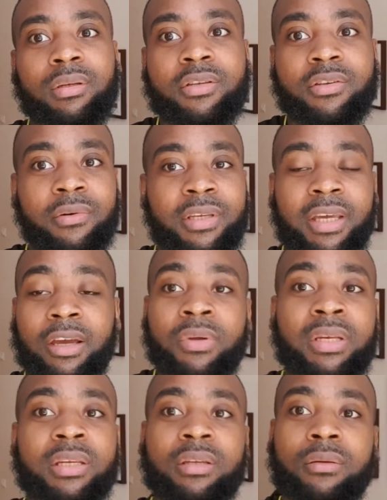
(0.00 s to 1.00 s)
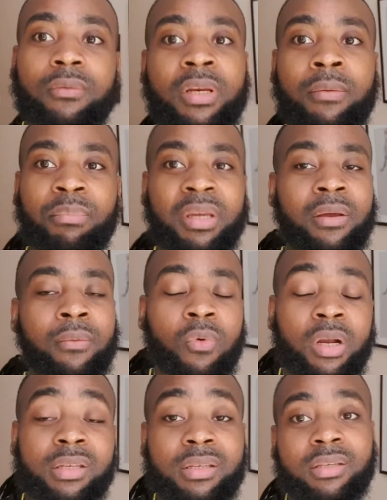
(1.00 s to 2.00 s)
So yeah, we didn't we didn't beat them
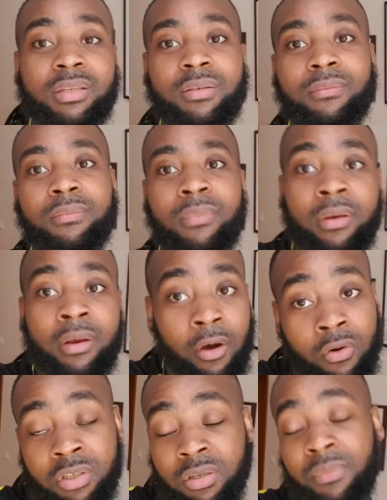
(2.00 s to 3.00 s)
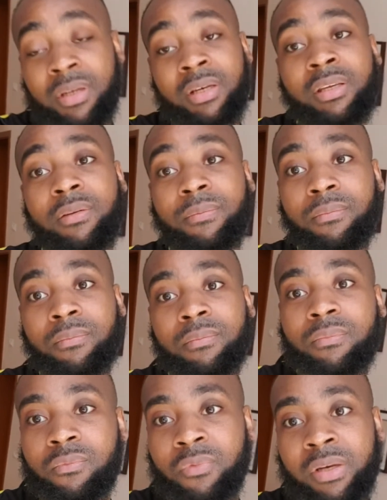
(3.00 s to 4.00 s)
once. Ultimately,
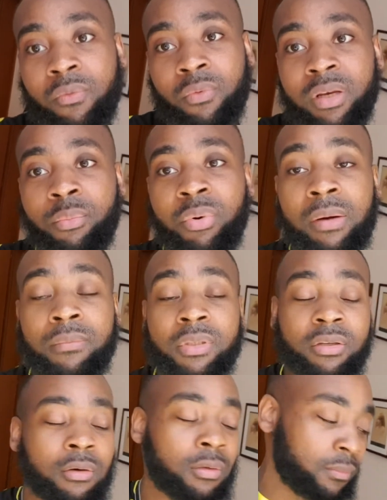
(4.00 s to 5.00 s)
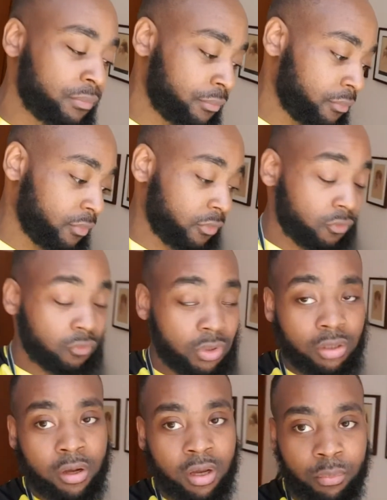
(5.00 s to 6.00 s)
we didn't win the prem. So we
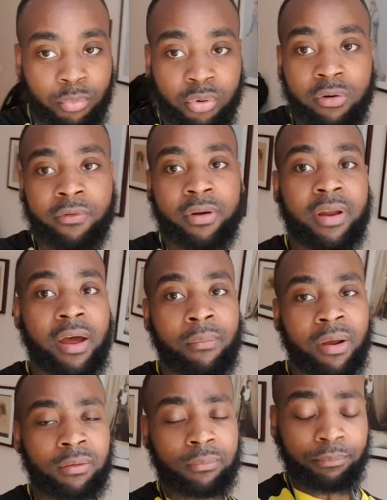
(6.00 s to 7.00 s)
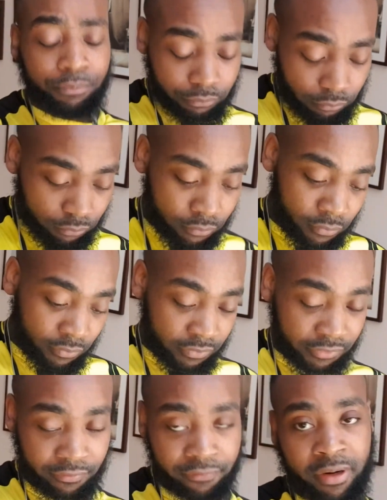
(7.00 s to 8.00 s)
got to improve on that, man.
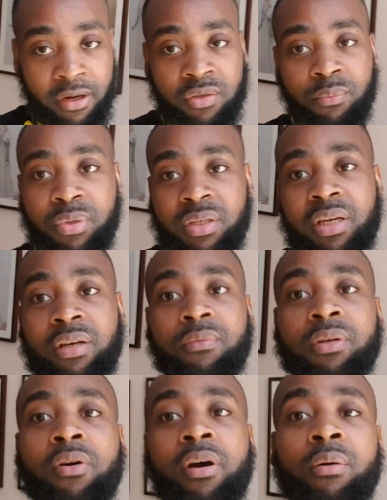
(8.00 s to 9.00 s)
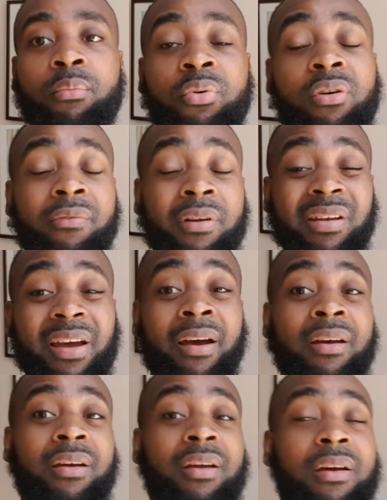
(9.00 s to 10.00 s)
A thousand percent, we got to improve on that.